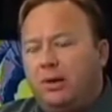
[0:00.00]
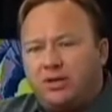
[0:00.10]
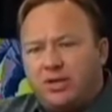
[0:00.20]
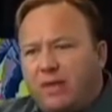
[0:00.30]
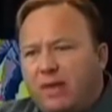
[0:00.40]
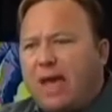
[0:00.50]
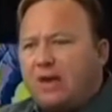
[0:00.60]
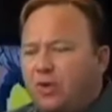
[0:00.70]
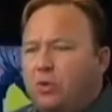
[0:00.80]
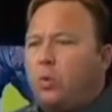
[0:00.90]
Because, see, they've
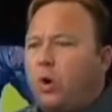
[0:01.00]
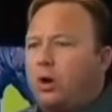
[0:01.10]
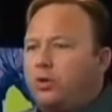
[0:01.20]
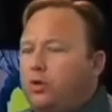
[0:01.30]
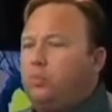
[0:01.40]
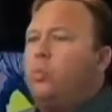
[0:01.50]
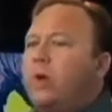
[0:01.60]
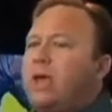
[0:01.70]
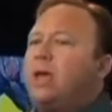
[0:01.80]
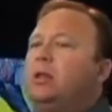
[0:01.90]
actually worked to
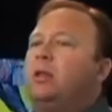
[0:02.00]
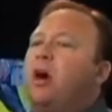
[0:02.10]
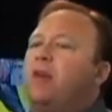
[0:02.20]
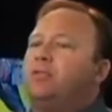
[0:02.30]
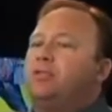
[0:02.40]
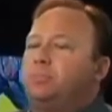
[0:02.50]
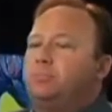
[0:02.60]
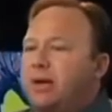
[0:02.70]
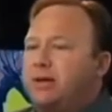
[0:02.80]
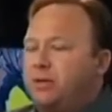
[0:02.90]
weaken the office of the
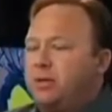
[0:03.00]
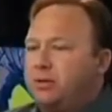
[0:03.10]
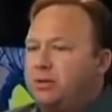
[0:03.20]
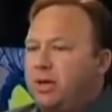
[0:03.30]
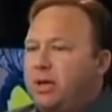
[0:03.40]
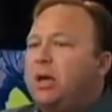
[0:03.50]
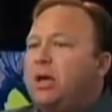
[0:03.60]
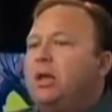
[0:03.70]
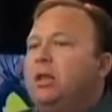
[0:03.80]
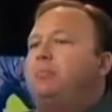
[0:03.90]
presidency
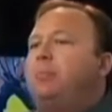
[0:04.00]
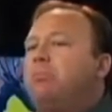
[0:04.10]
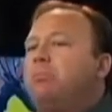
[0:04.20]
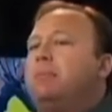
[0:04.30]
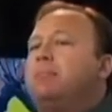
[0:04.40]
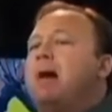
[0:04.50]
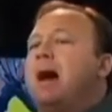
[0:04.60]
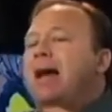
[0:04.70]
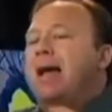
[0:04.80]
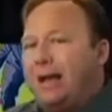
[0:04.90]
in the public
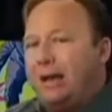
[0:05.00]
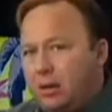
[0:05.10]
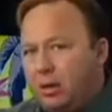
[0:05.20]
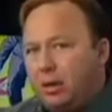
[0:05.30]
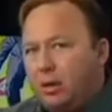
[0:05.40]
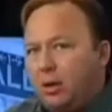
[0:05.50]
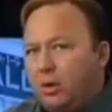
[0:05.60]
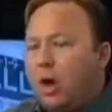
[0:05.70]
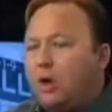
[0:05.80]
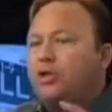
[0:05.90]
mind
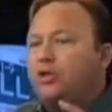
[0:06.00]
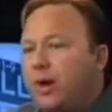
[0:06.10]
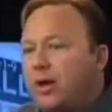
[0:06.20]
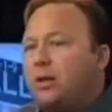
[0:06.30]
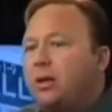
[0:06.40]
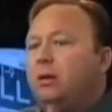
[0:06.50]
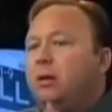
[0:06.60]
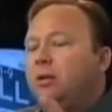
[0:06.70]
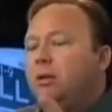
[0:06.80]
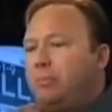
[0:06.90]
while
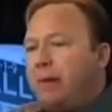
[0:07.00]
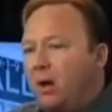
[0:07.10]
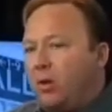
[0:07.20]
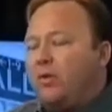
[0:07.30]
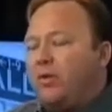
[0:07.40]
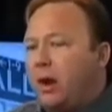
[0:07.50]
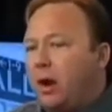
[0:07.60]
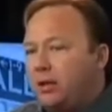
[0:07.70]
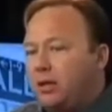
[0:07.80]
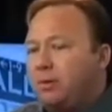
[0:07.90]
strengthening the power that the
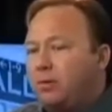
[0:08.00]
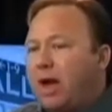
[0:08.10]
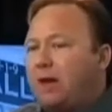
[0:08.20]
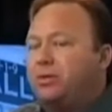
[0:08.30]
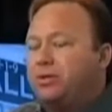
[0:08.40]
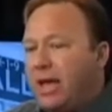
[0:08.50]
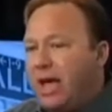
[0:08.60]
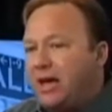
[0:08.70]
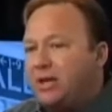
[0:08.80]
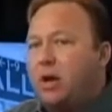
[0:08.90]
unelected bureaucracy
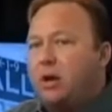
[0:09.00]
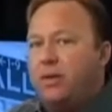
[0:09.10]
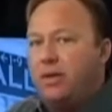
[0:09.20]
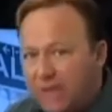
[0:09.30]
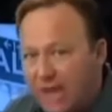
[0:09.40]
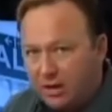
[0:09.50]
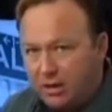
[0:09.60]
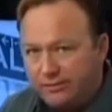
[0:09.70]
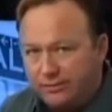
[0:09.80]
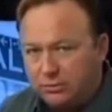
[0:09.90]
has under the
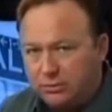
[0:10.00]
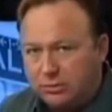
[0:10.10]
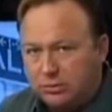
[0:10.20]
executive.